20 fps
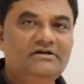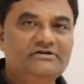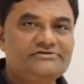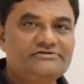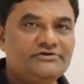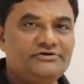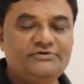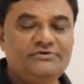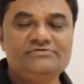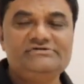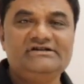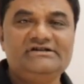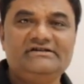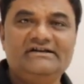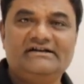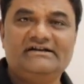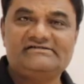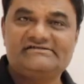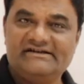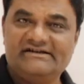So using
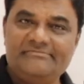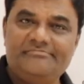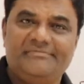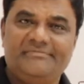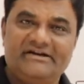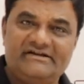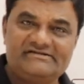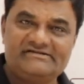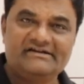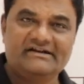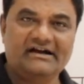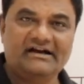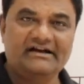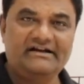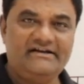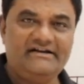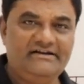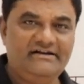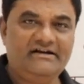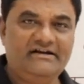that same basic
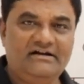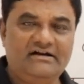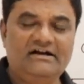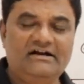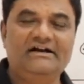idea,